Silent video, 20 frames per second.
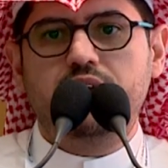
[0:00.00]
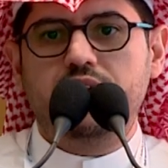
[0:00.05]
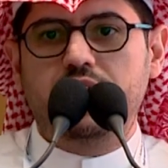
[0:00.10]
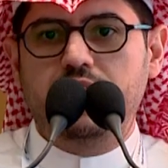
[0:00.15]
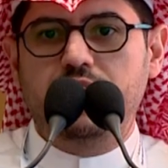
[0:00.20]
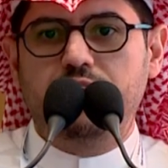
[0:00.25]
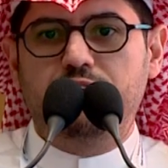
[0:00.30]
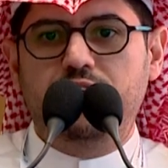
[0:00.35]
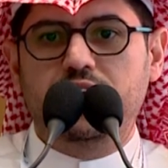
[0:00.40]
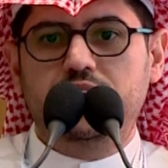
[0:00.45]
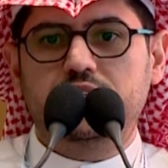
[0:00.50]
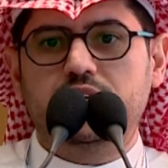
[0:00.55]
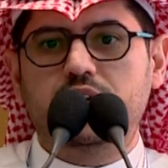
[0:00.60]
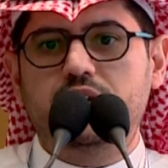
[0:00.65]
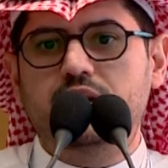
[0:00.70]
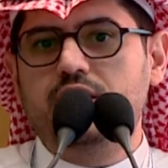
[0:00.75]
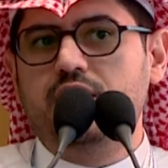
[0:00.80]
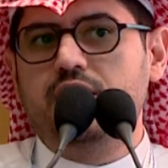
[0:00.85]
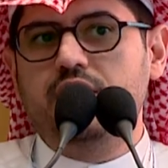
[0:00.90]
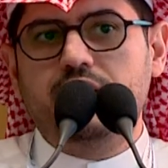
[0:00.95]

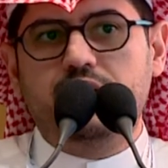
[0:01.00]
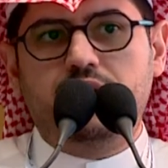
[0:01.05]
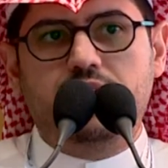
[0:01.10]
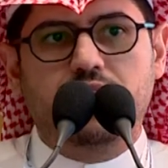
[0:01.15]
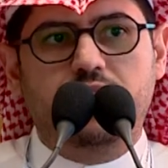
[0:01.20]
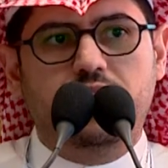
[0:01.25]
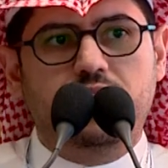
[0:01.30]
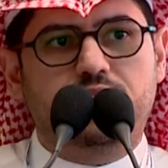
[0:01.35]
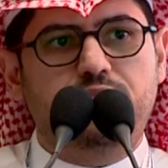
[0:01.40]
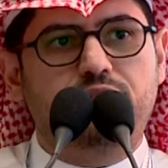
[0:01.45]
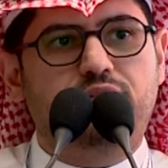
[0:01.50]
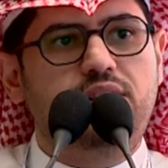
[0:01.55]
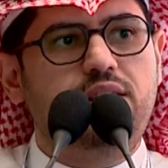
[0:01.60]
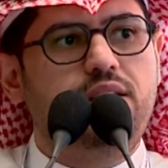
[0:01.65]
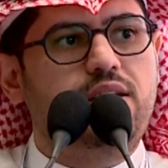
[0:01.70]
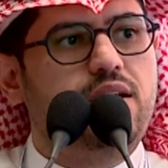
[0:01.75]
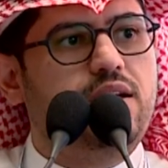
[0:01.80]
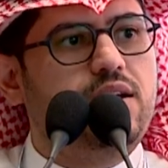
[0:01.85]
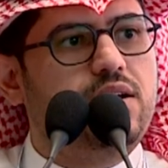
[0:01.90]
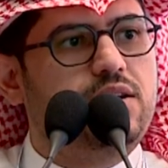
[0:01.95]
innovation, creative
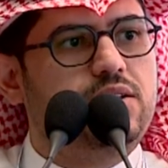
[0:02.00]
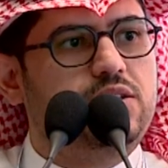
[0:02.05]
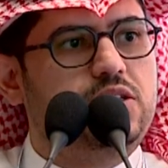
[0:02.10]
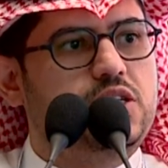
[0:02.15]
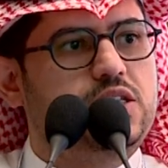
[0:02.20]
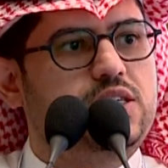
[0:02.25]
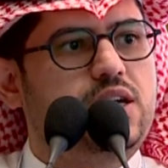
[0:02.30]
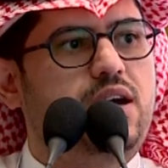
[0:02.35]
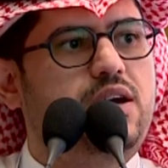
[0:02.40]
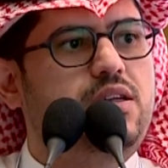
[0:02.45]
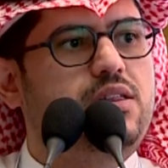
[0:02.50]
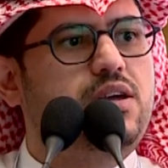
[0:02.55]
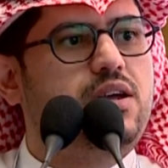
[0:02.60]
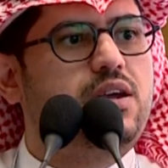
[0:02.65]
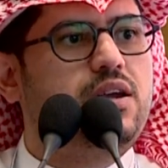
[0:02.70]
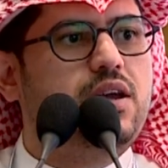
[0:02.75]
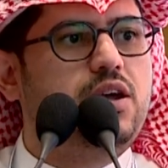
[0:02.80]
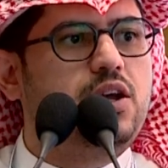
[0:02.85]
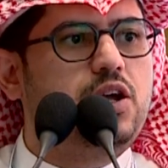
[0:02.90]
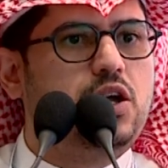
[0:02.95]
thinking, design
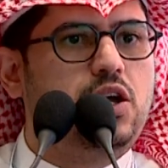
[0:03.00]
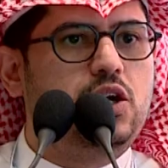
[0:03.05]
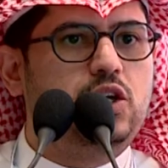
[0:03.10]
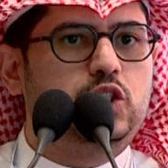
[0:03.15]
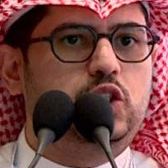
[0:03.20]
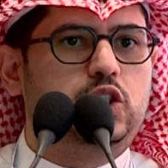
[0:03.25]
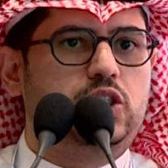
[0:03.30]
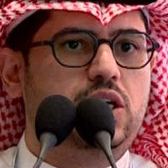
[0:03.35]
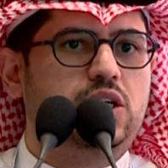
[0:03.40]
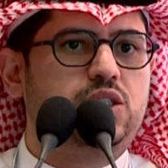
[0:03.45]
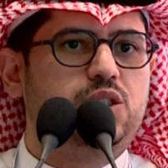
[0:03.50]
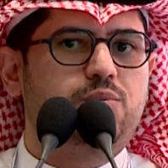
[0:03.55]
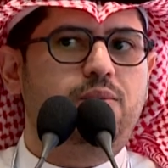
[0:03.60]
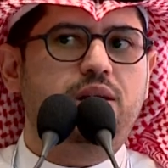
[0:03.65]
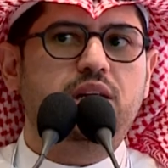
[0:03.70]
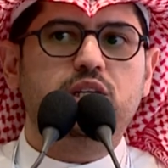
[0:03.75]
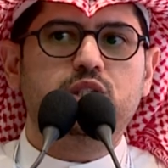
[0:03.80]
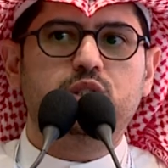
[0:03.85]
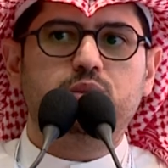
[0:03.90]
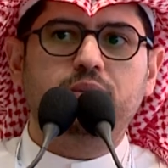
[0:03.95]
thinking, change
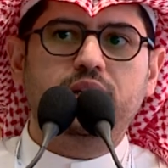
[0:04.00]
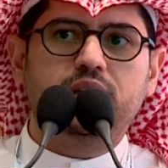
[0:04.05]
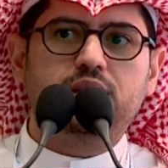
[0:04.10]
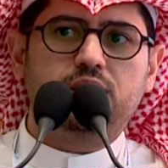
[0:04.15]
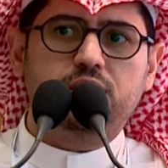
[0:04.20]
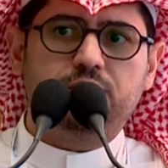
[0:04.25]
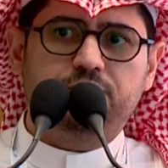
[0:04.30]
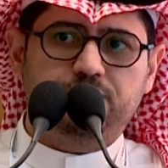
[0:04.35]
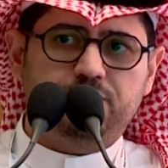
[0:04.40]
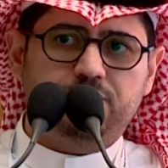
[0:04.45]
management,